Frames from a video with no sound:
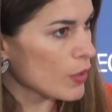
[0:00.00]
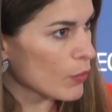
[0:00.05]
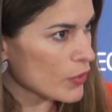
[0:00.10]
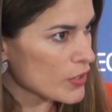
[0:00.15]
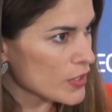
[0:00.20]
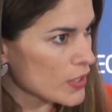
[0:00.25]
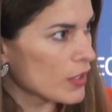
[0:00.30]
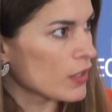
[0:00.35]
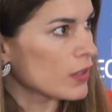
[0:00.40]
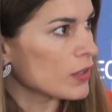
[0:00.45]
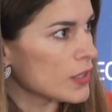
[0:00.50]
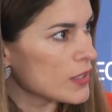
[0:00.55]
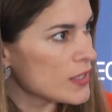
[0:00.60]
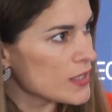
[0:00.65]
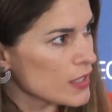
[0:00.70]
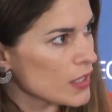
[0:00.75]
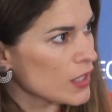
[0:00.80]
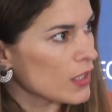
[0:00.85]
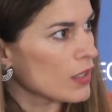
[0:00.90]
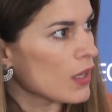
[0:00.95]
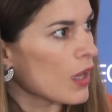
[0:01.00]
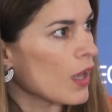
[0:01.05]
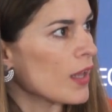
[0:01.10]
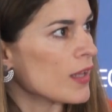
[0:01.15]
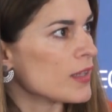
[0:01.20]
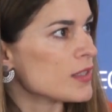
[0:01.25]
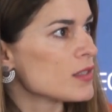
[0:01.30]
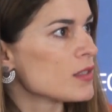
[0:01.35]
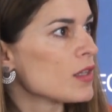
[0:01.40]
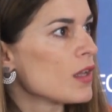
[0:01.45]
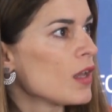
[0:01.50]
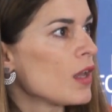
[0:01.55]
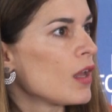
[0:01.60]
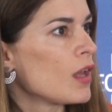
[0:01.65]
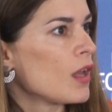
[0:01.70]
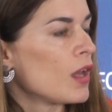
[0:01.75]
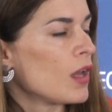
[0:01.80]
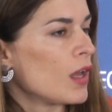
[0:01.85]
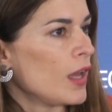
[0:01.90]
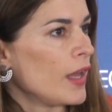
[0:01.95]
they were suddenly seen as
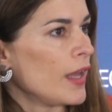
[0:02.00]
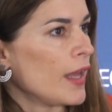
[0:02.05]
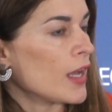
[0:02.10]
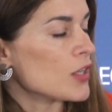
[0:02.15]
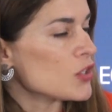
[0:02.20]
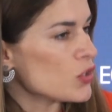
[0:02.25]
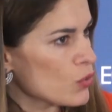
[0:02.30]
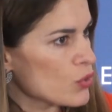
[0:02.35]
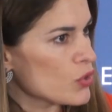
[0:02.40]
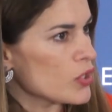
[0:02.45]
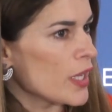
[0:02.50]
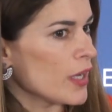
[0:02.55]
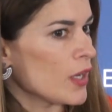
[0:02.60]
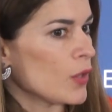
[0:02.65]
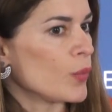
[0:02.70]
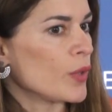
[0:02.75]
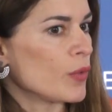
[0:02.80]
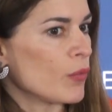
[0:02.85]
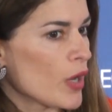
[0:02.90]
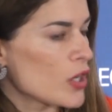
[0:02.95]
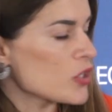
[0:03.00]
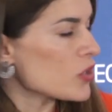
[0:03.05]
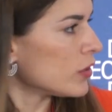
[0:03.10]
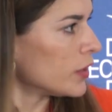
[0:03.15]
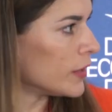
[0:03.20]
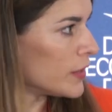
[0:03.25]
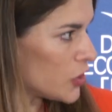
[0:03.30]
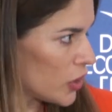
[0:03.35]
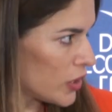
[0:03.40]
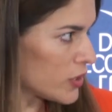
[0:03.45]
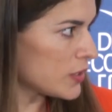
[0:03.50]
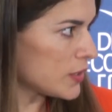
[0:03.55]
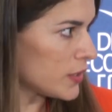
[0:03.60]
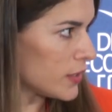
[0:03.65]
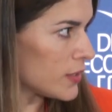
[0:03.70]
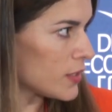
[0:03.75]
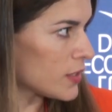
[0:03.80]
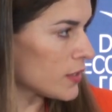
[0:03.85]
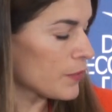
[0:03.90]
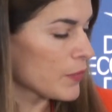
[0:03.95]
associated with racial
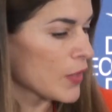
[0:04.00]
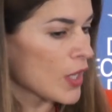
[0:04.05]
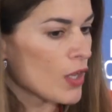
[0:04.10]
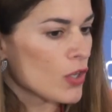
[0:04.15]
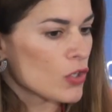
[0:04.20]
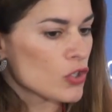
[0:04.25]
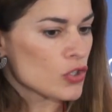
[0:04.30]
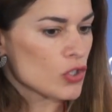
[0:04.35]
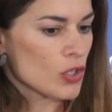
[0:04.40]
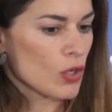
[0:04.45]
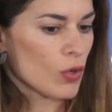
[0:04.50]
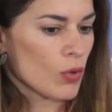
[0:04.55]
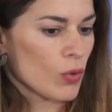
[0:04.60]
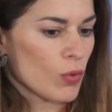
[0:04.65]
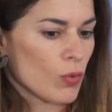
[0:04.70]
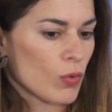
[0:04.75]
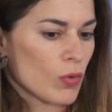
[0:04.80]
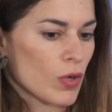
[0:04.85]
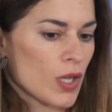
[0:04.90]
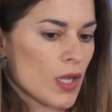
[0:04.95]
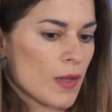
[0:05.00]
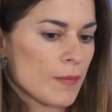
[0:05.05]
injustice. So